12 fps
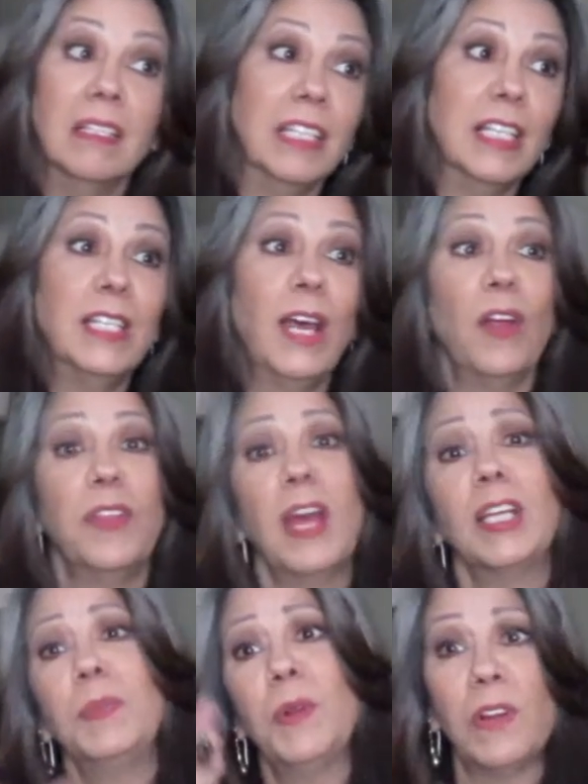This health
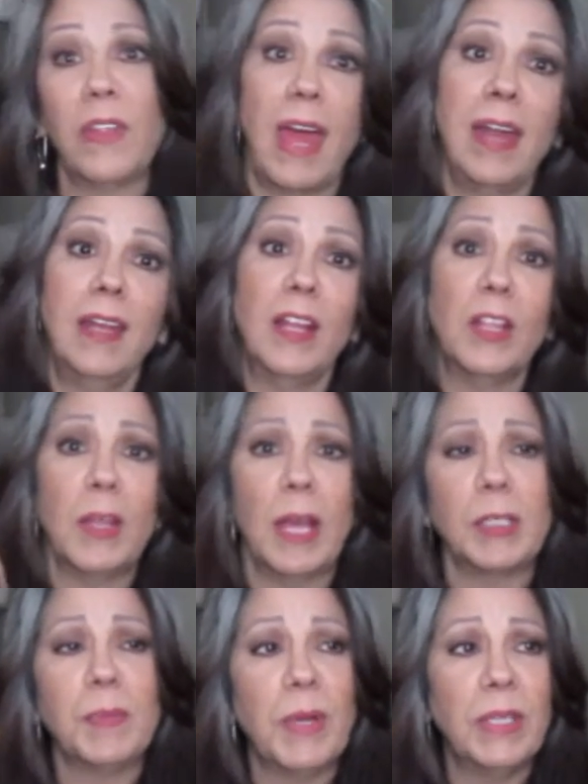expert or that health
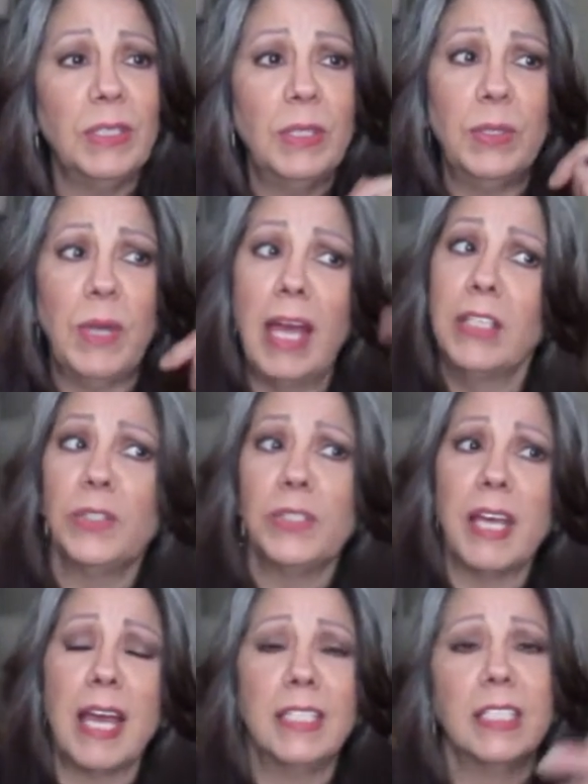expert who
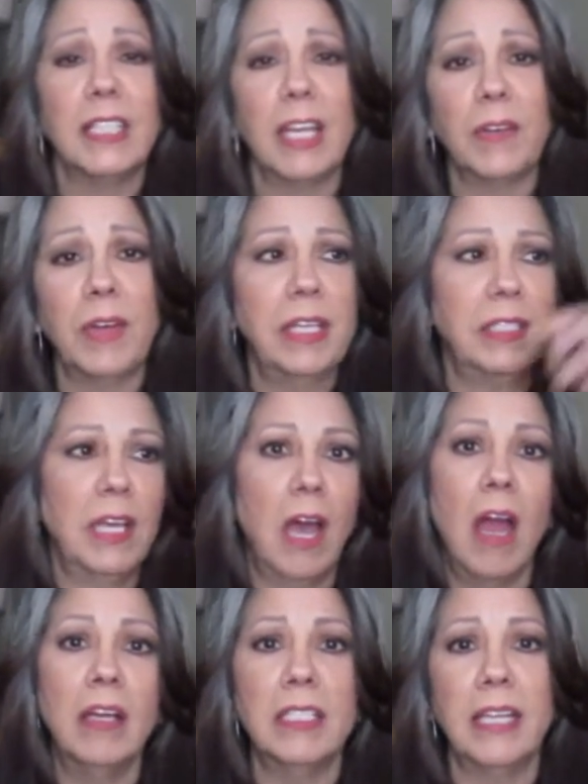exercises like crazy,
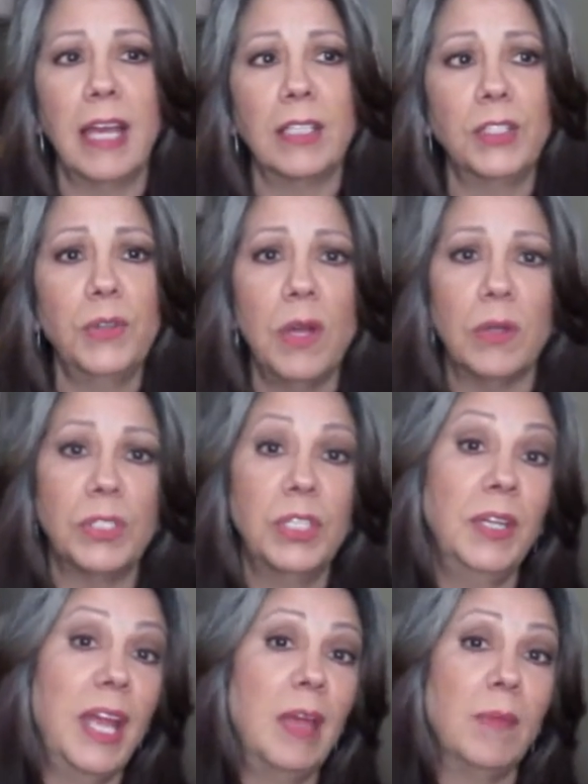heart attacks, strokes,
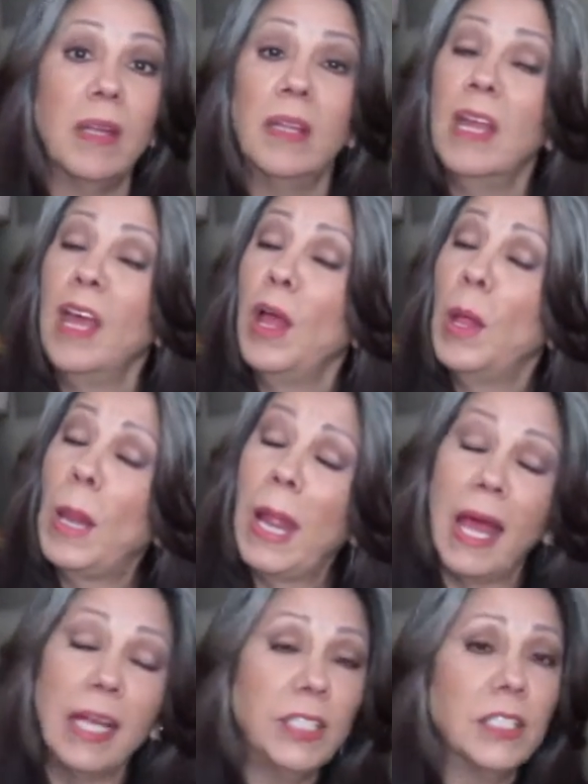you name it.
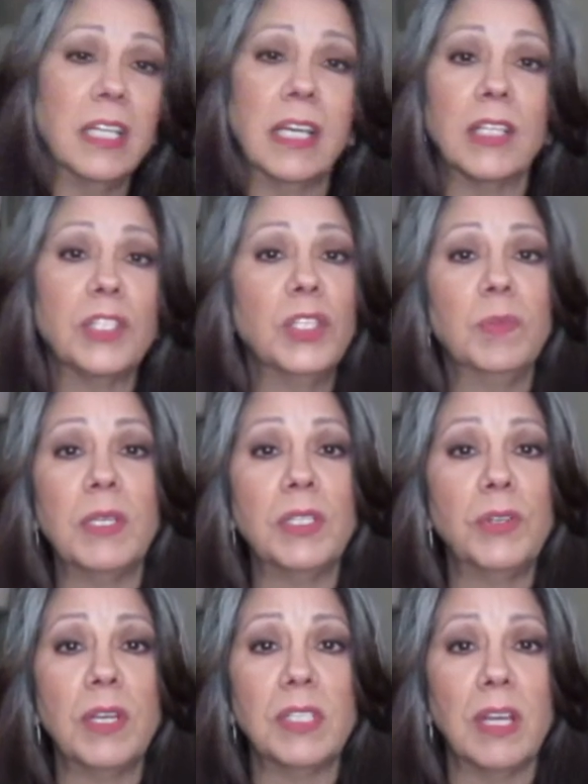I just think it's too much
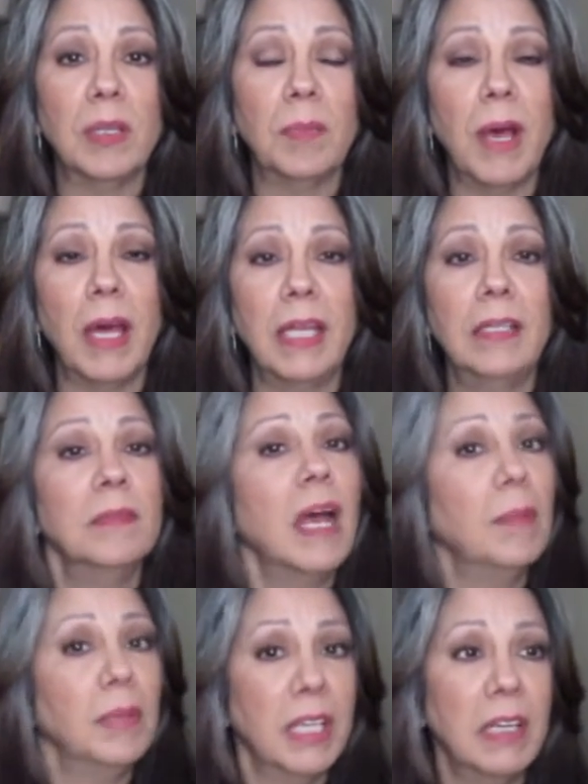stress on the body.
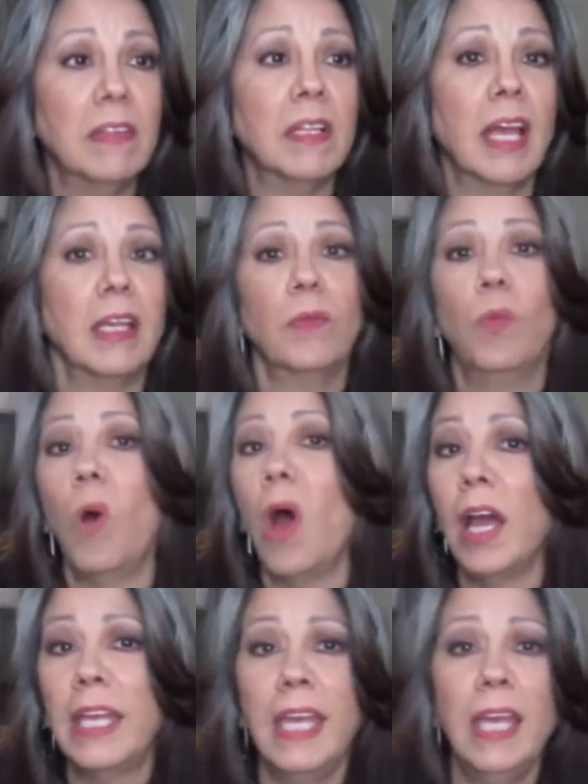I believe in like
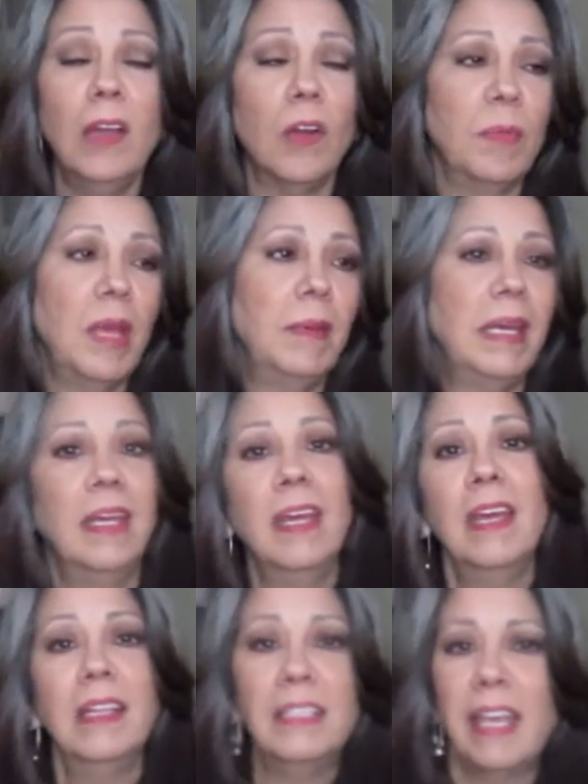walking or maybe
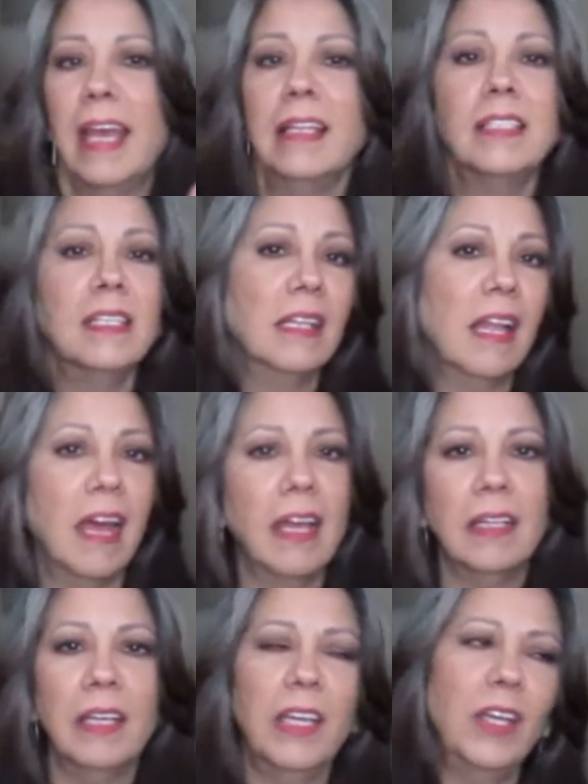dancing
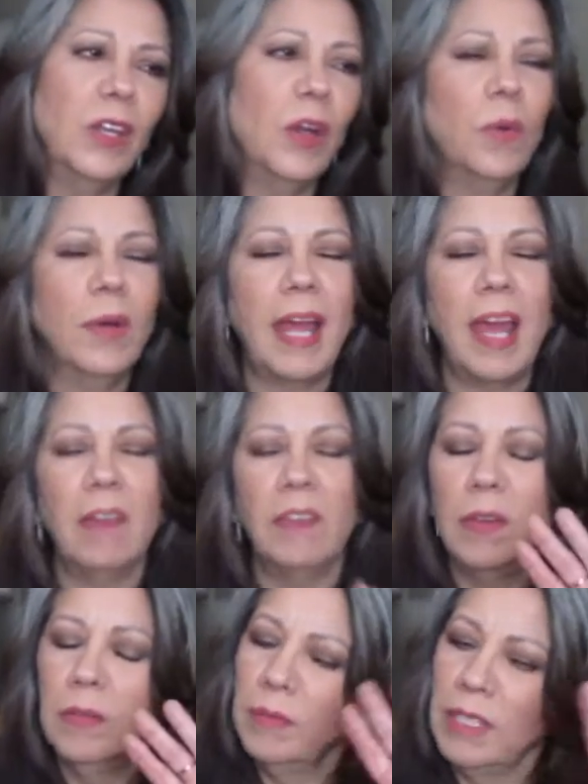lightly, what have
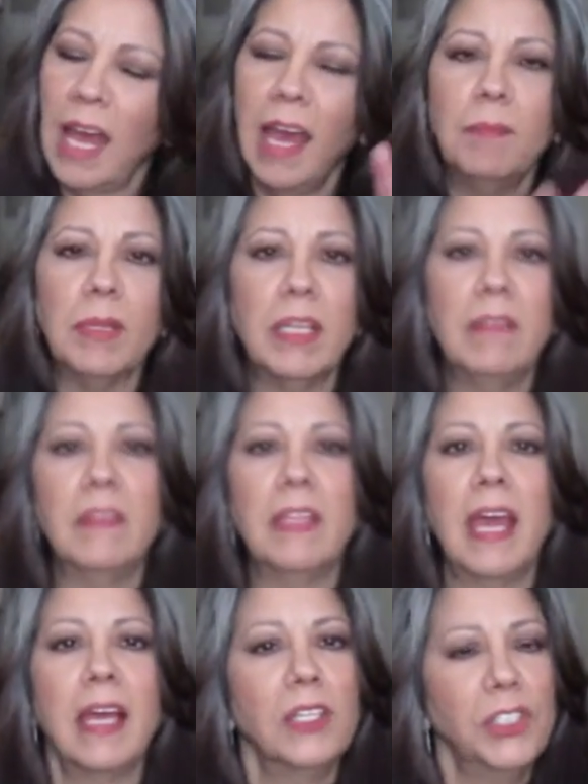you. I believe in
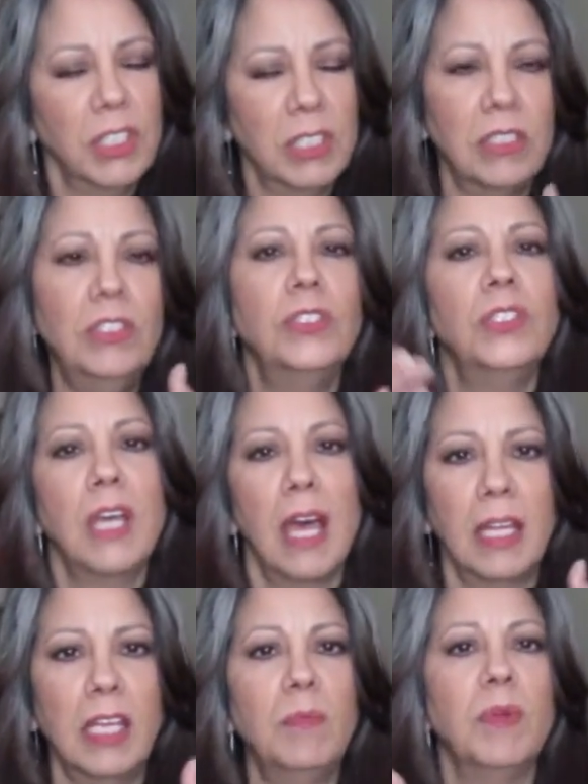that because you do
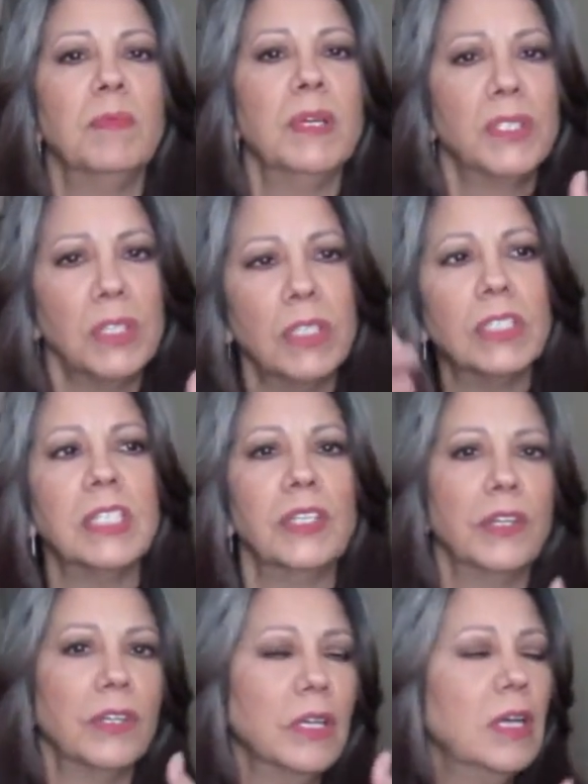got to keep your muscles and
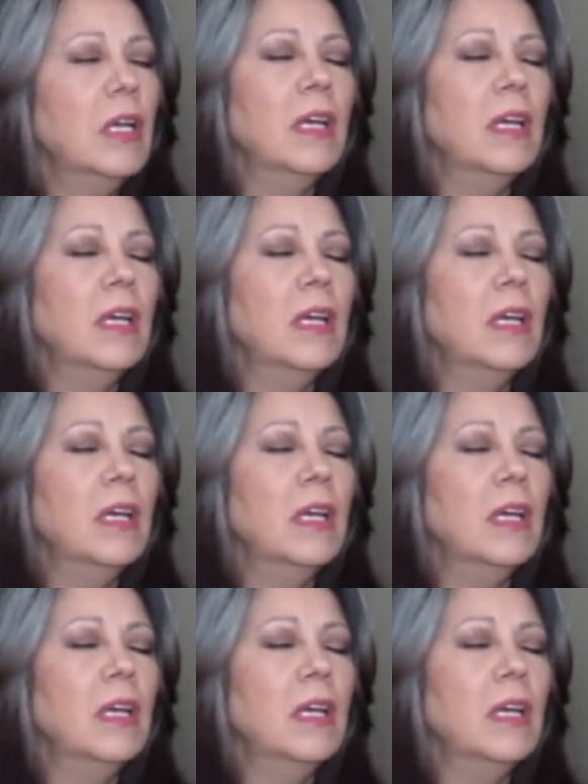your